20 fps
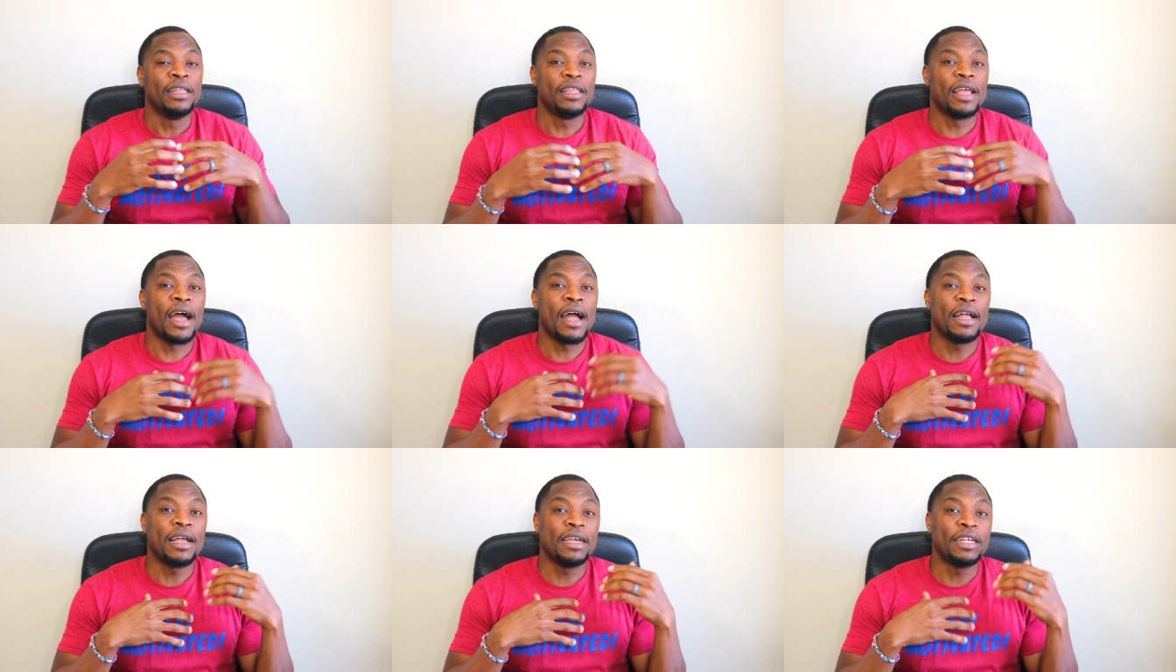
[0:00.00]

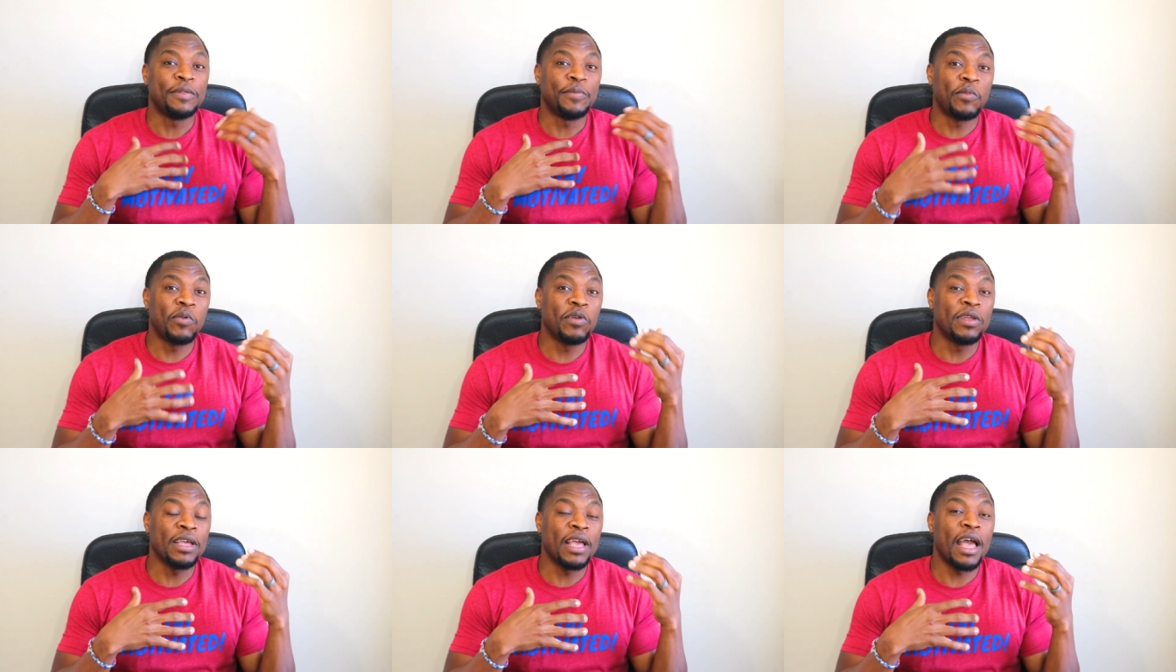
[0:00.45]
that is
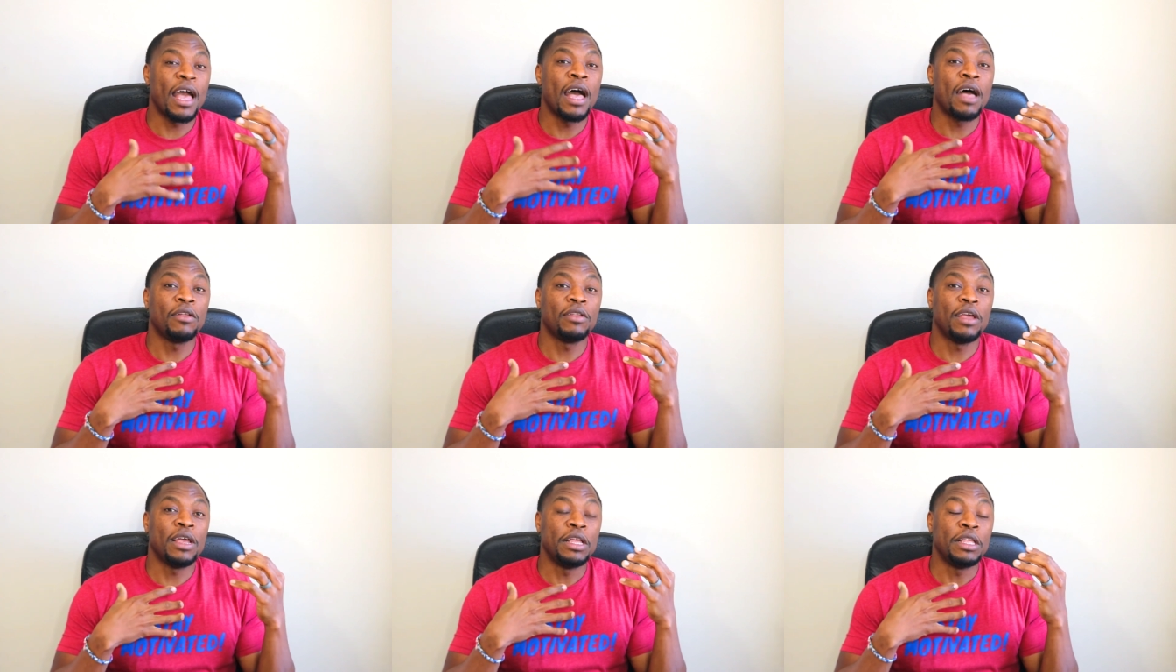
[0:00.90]
putting
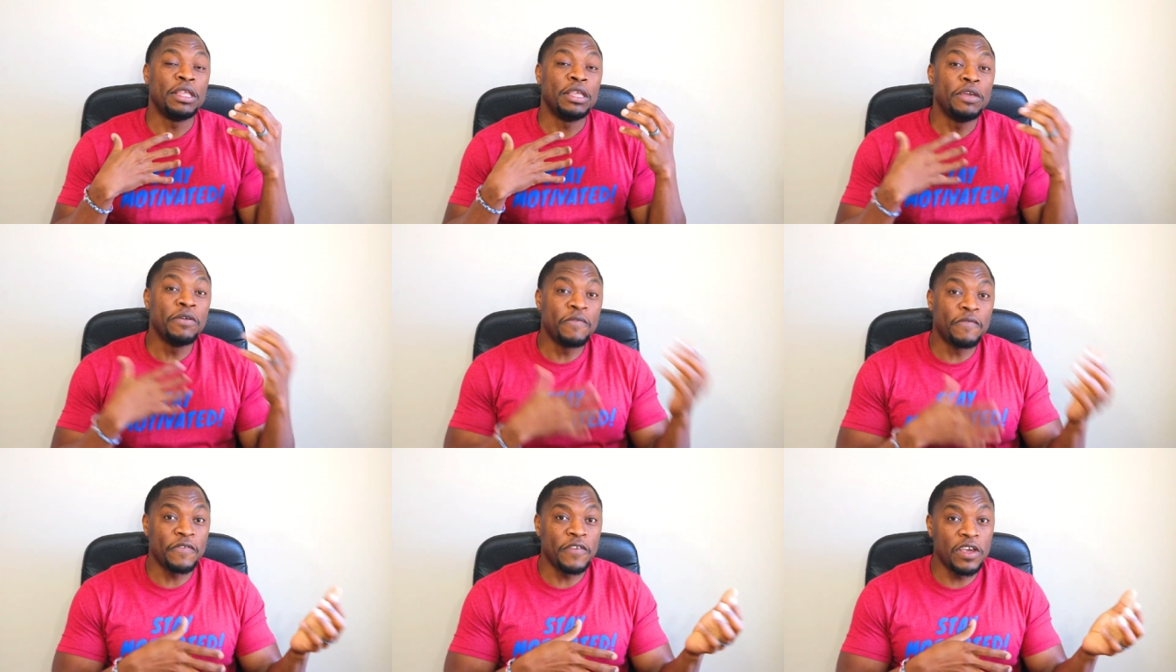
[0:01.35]
out a
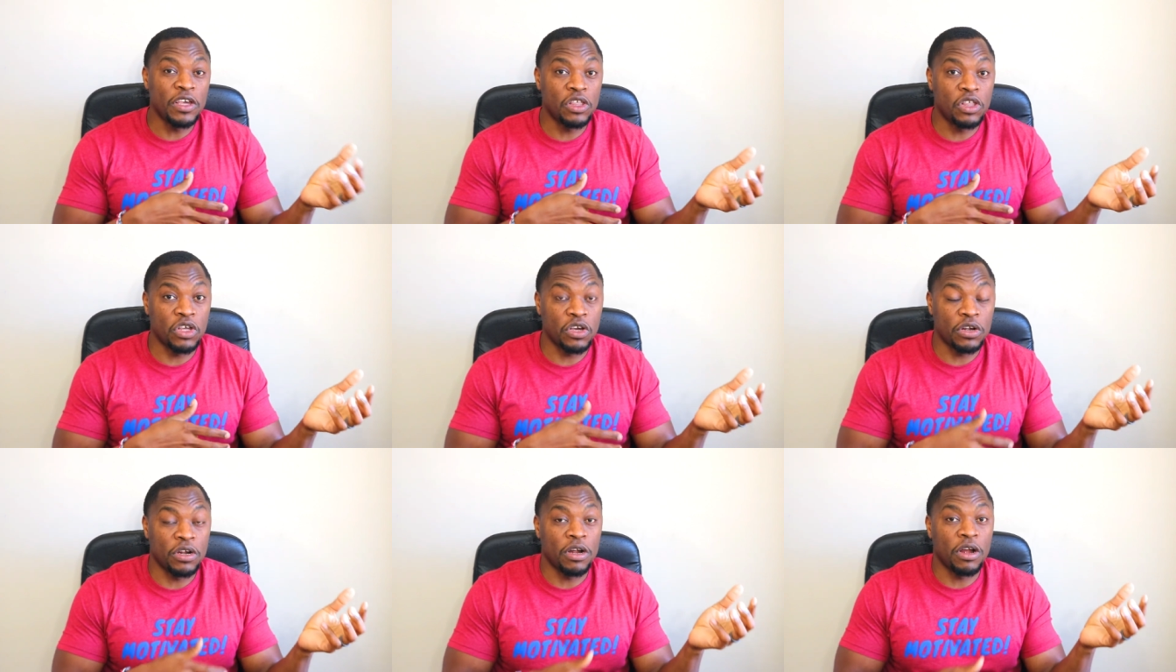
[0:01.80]
new
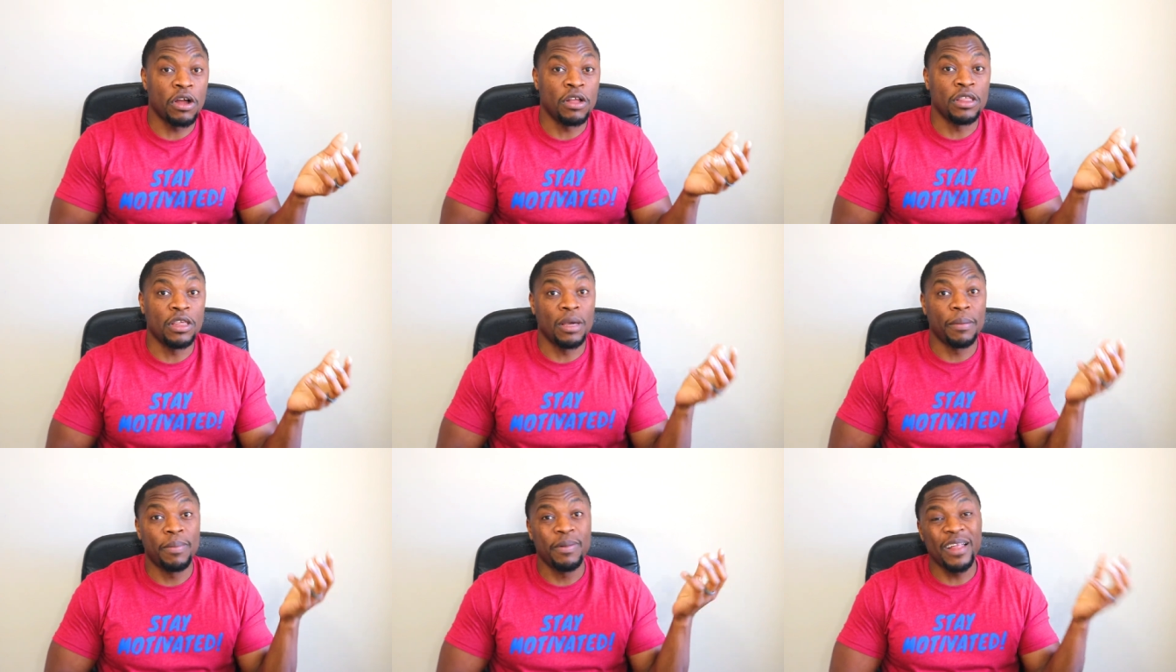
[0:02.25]
feature
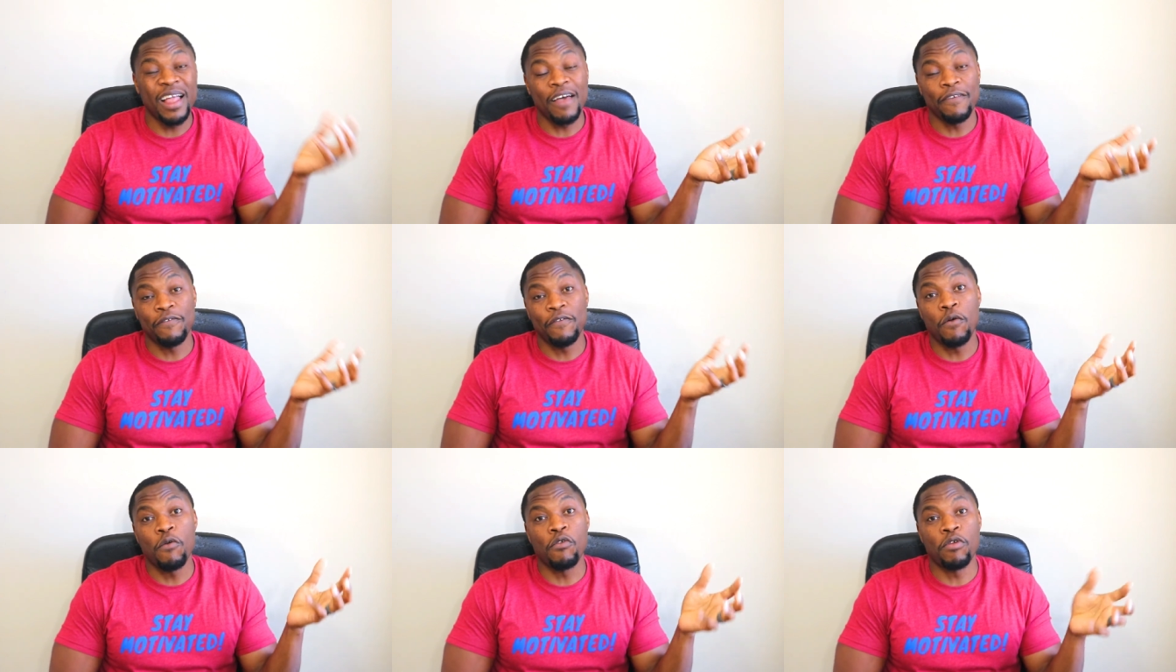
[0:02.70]
on their
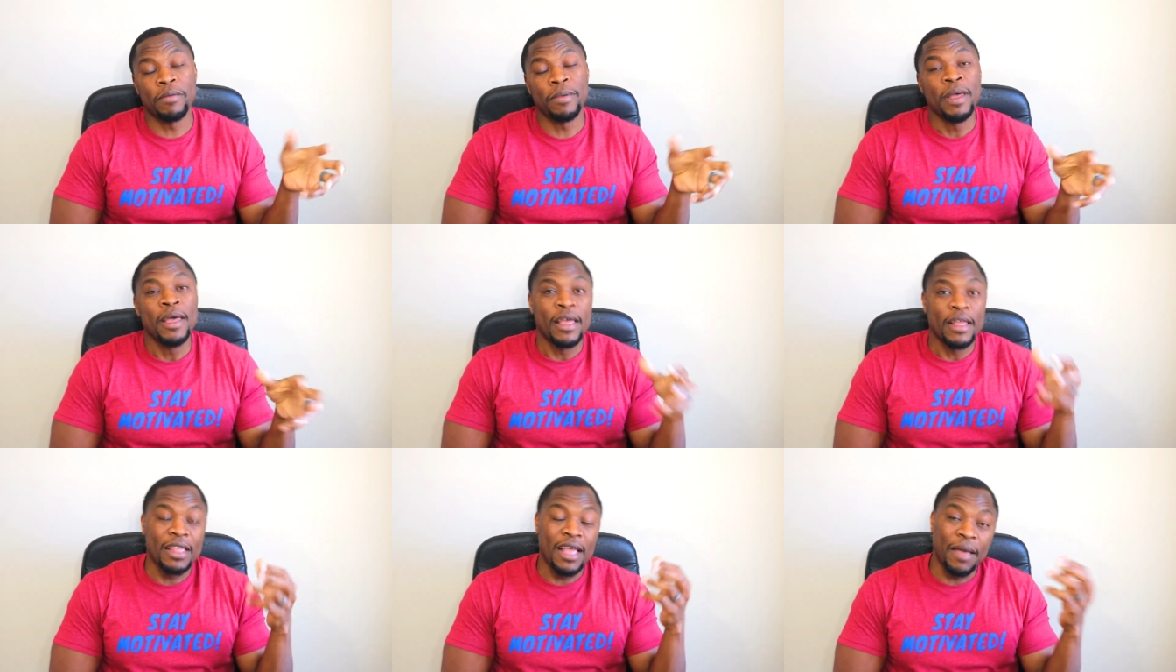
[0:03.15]
platform
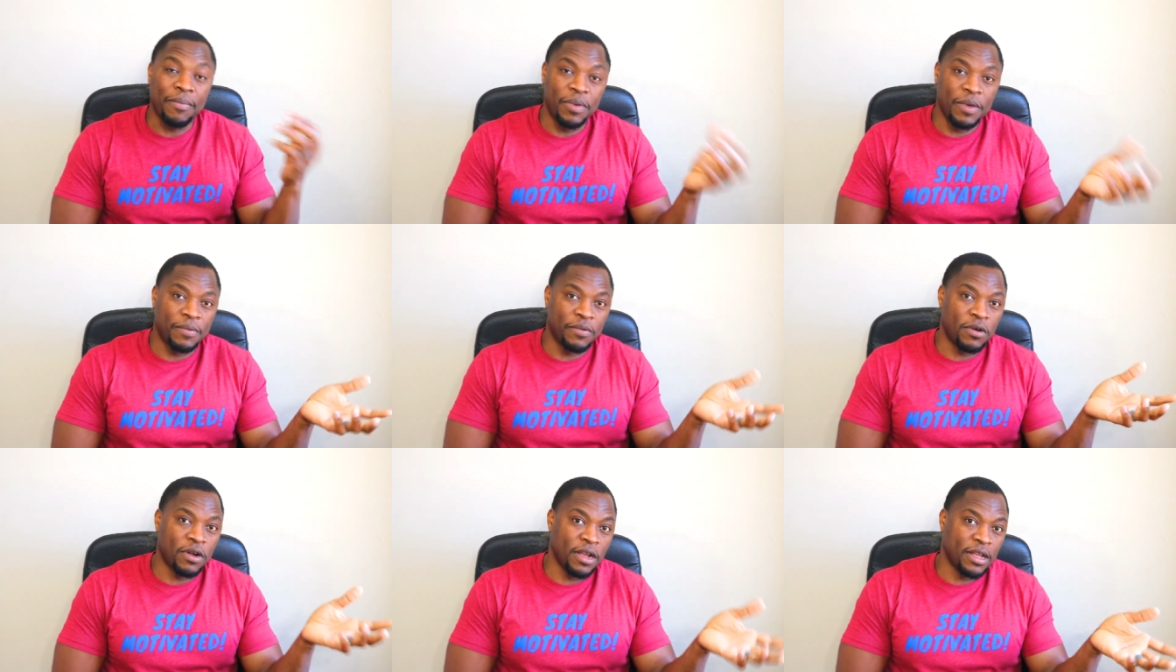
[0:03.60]
that
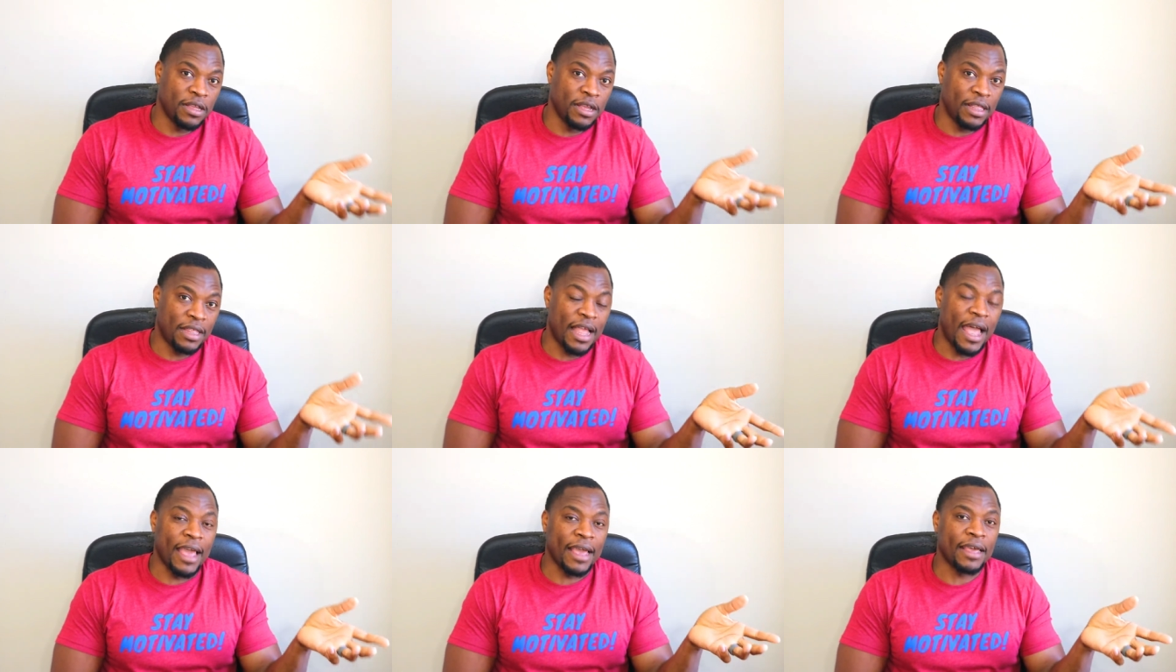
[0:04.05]
people are going
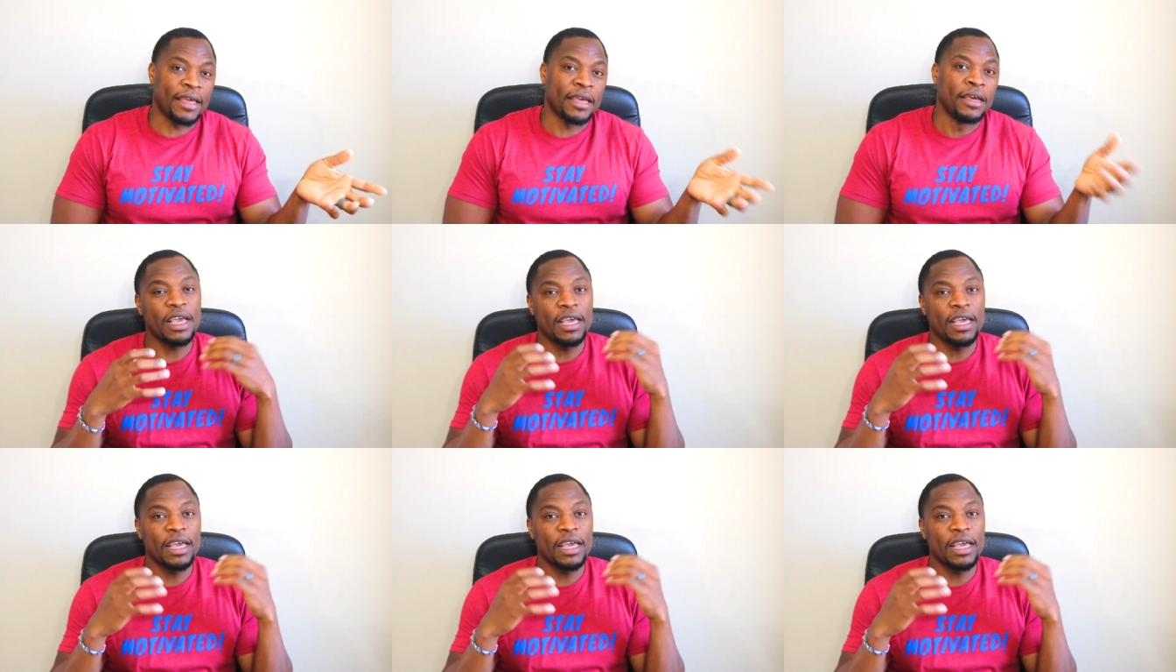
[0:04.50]
to like.